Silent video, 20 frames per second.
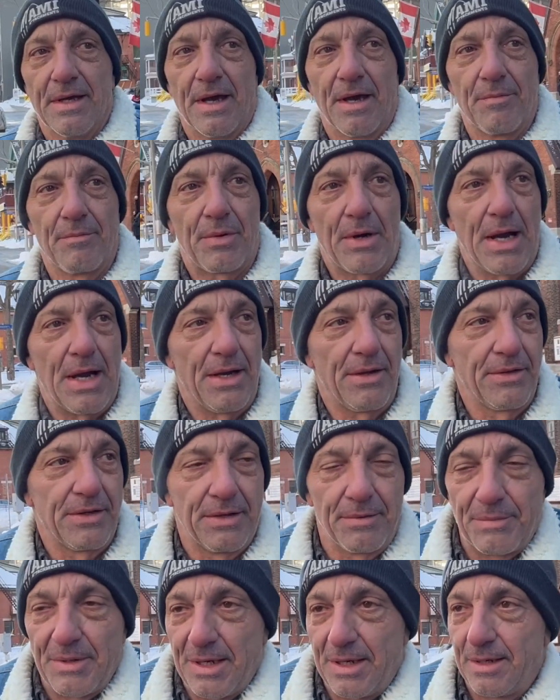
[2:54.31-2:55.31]
I'm proud to
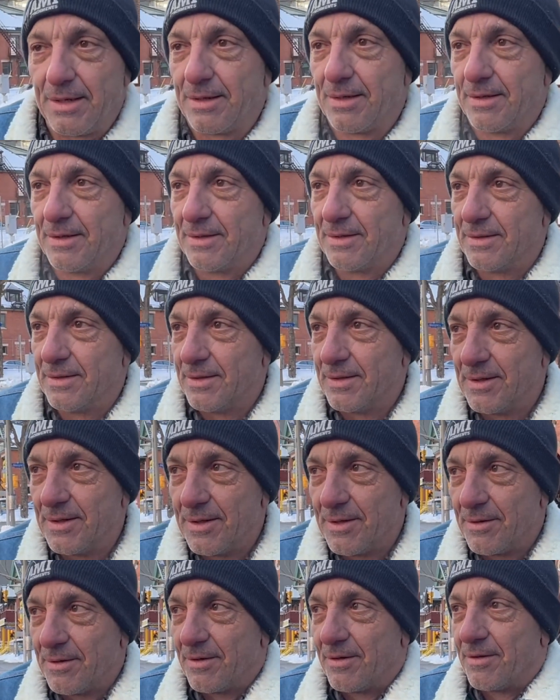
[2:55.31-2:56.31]
be
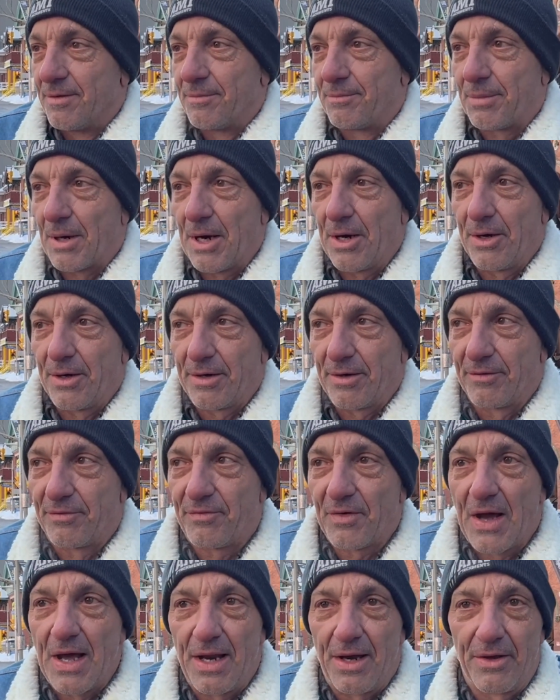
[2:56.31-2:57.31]
part of
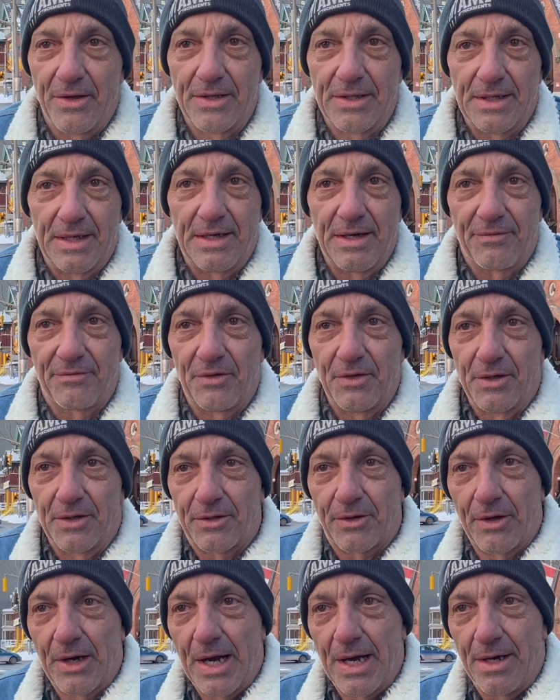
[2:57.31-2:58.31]
following the different
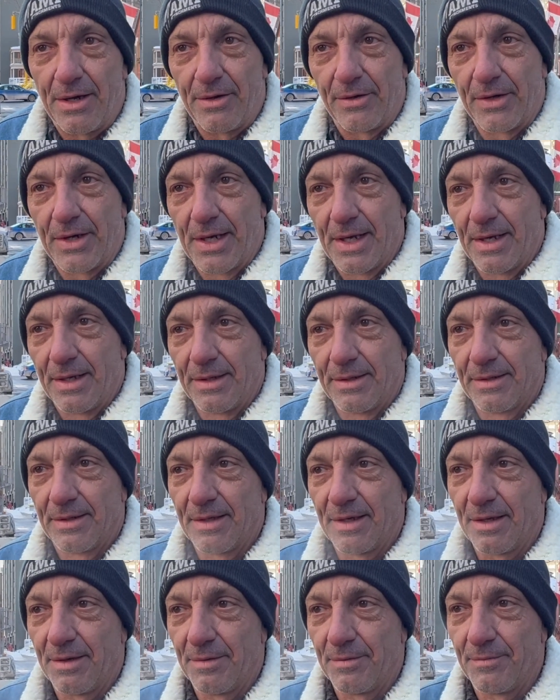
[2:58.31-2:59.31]
crowd.
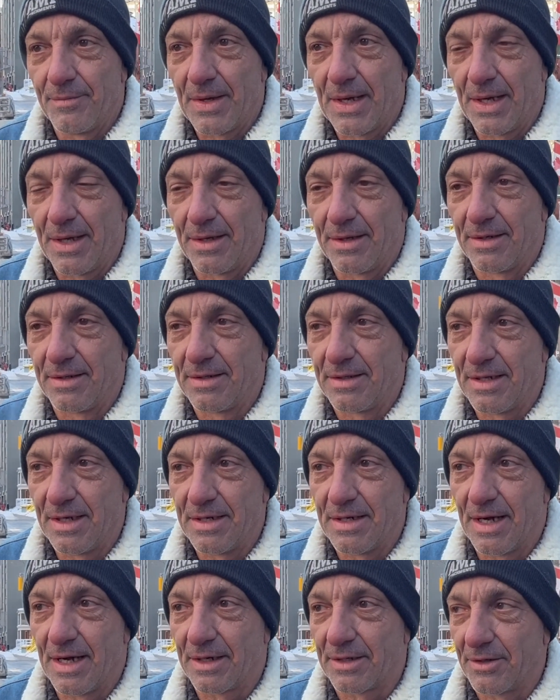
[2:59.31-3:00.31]
Did
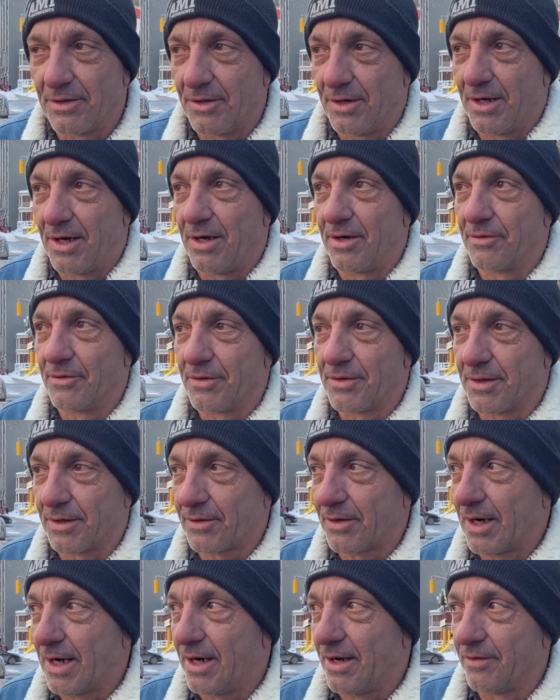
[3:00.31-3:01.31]
not go along with the
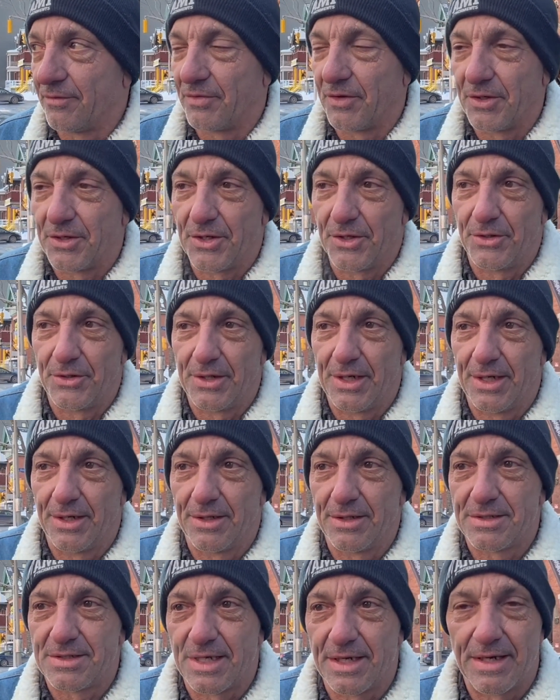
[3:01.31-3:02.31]
crowd for 2
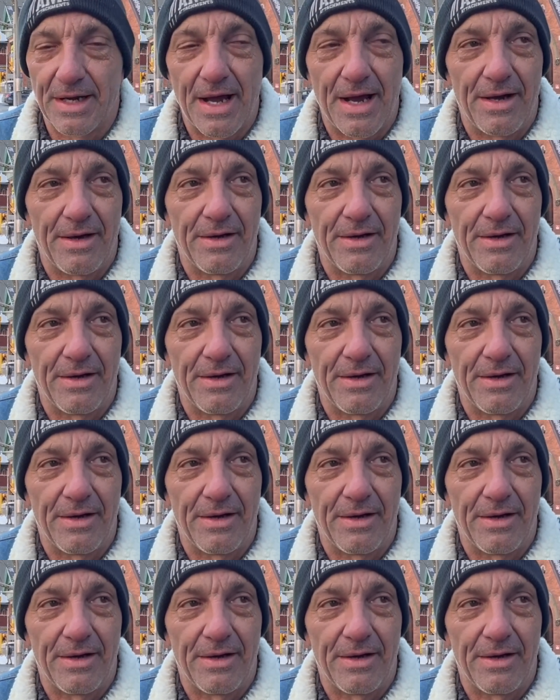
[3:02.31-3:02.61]
years, and now